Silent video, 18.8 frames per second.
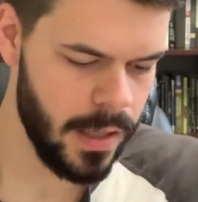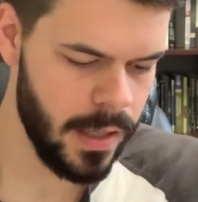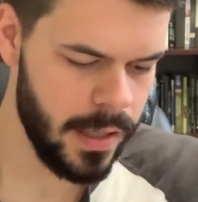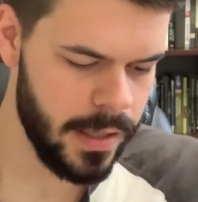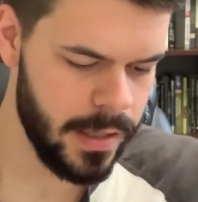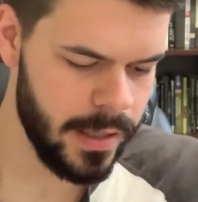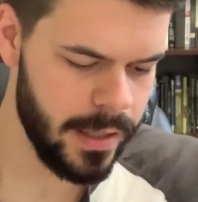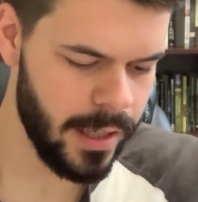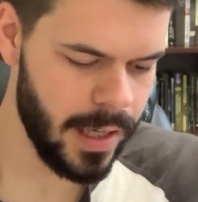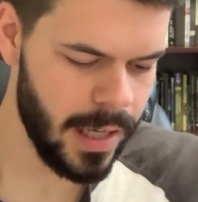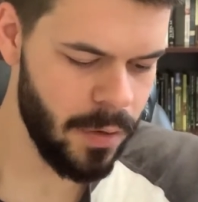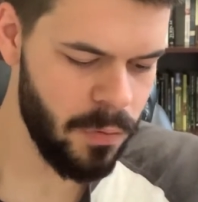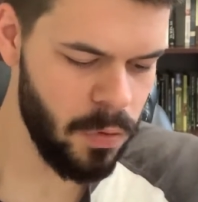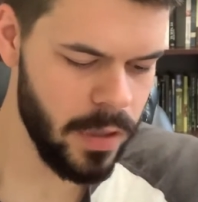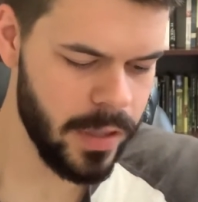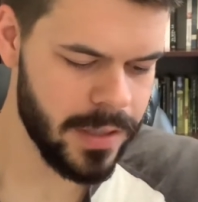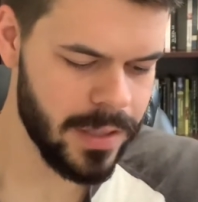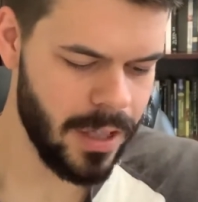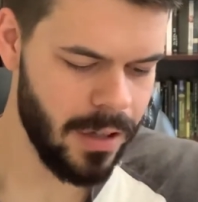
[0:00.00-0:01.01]
Now, I
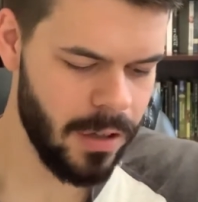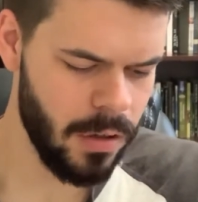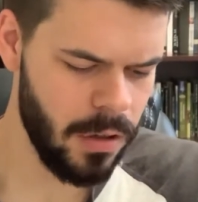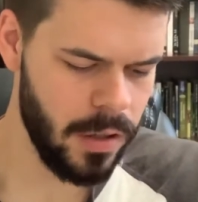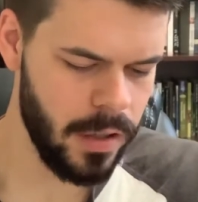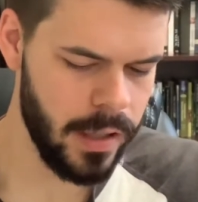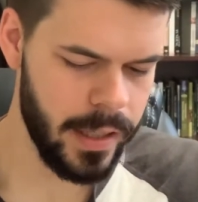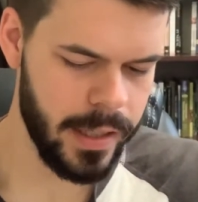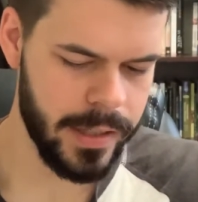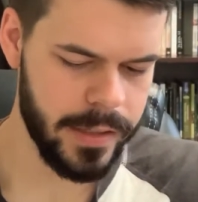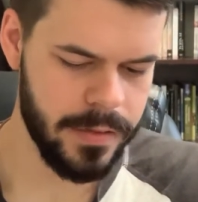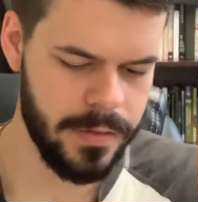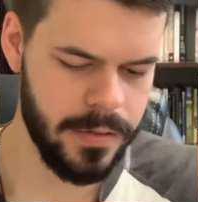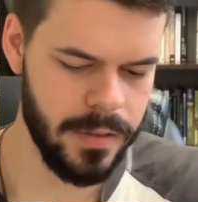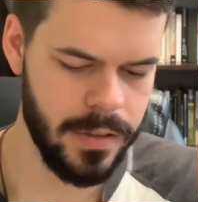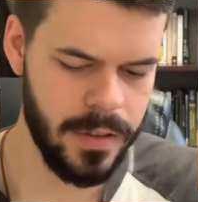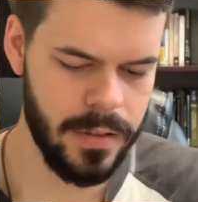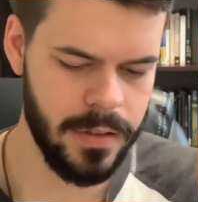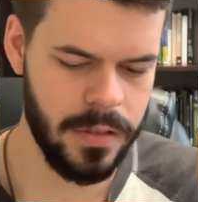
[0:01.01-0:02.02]
want to talk
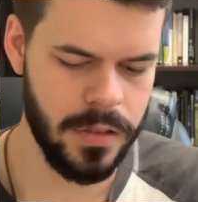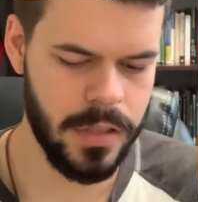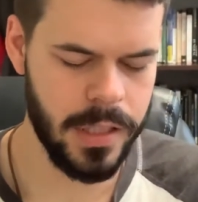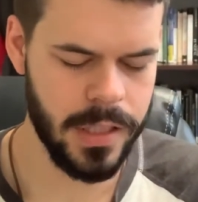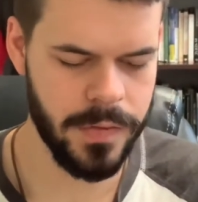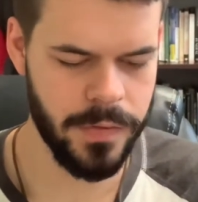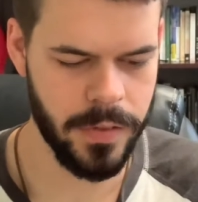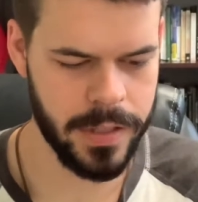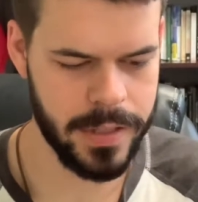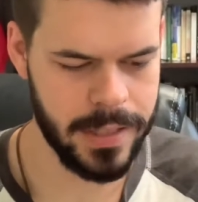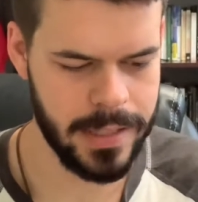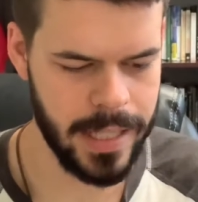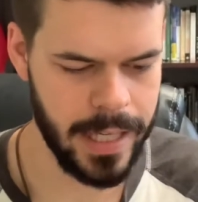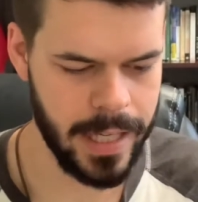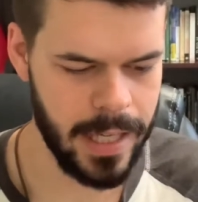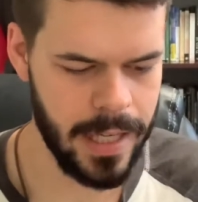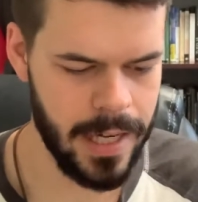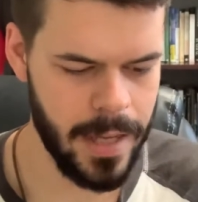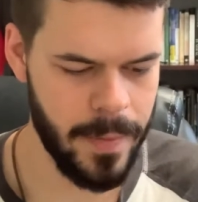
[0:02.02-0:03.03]
just for a
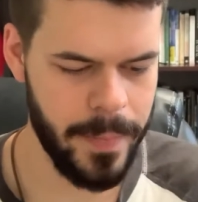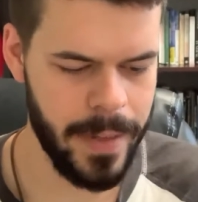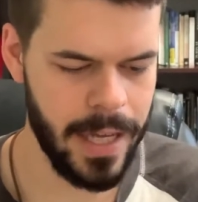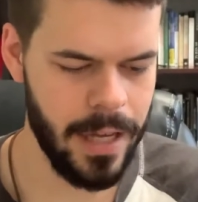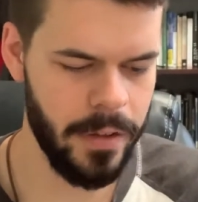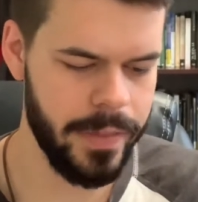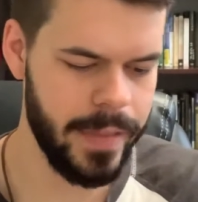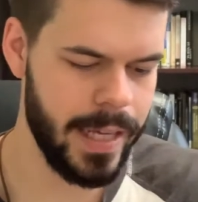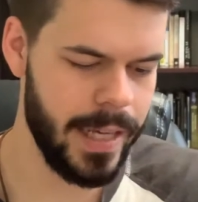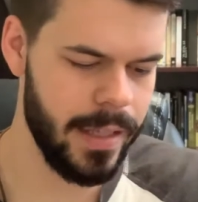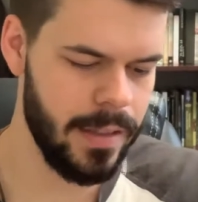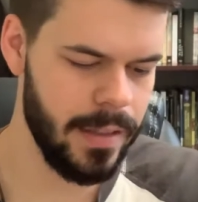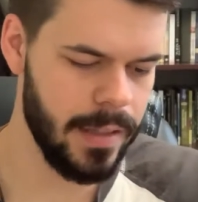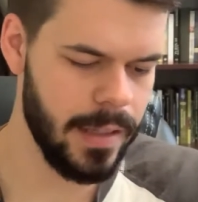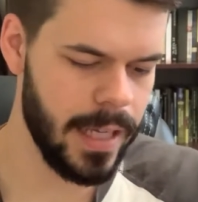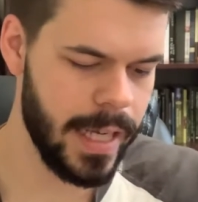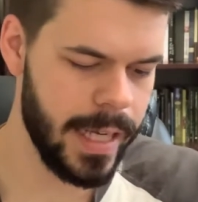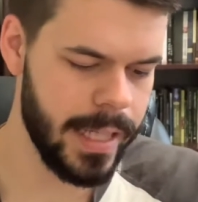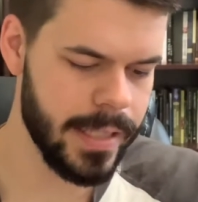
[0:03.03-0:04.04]
second about that
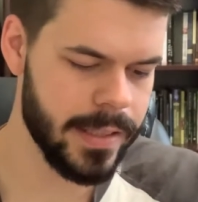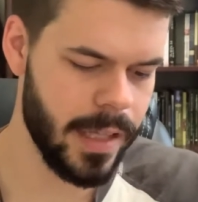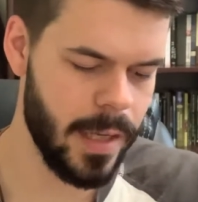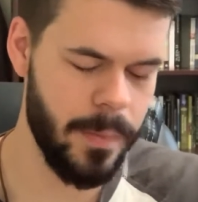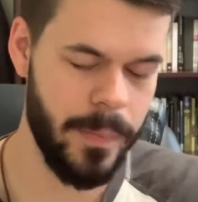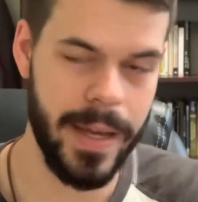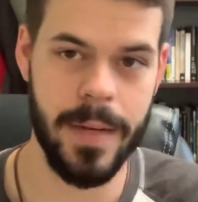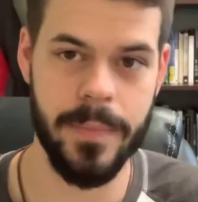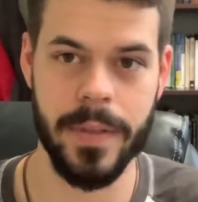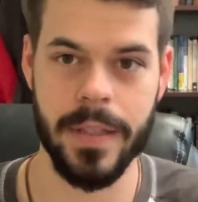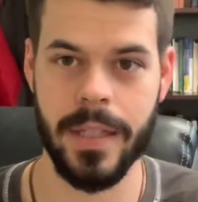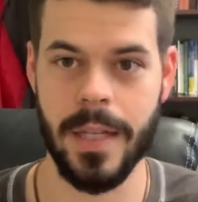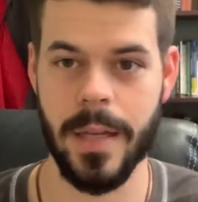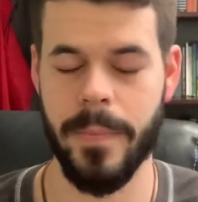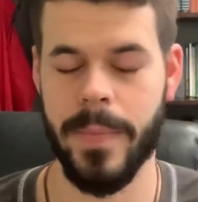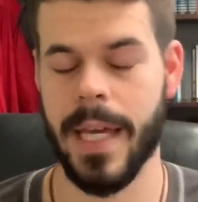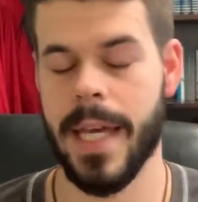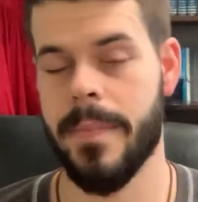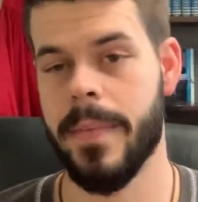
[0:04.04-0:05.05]
last commandment, the
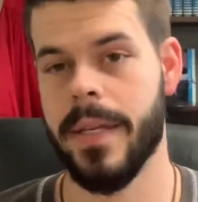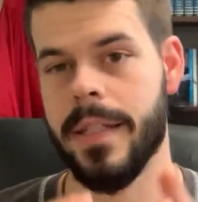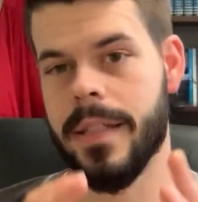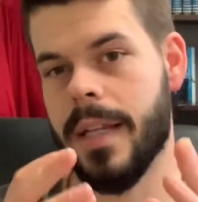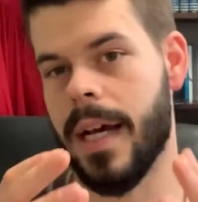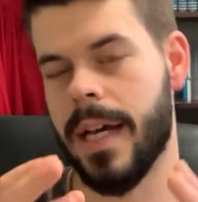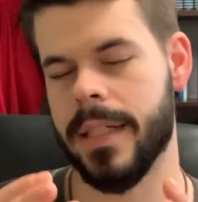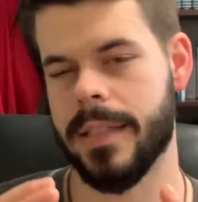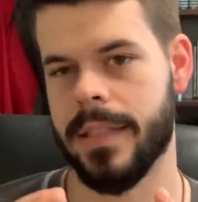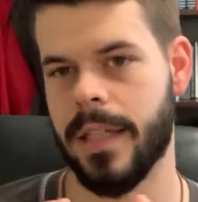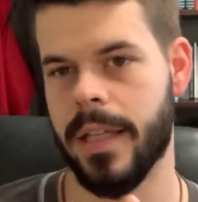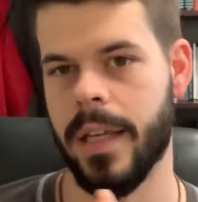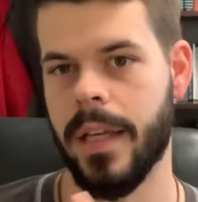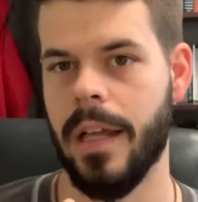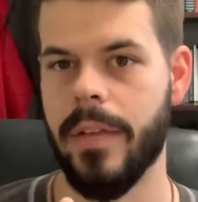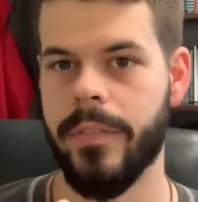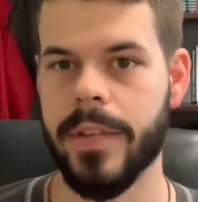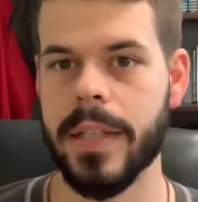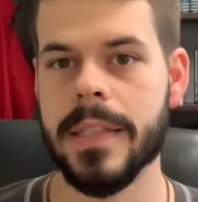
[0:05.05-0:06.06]
commandment not to
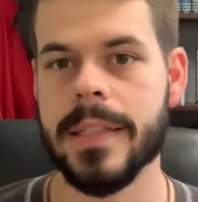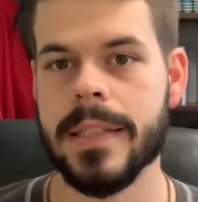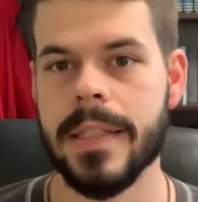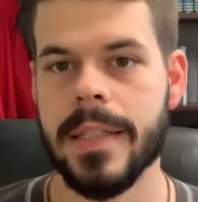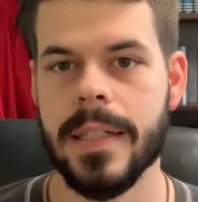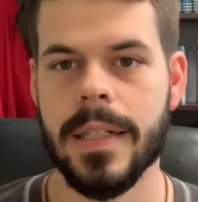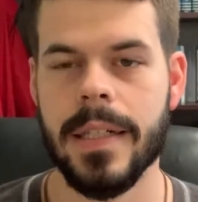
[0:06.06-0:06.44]
covet.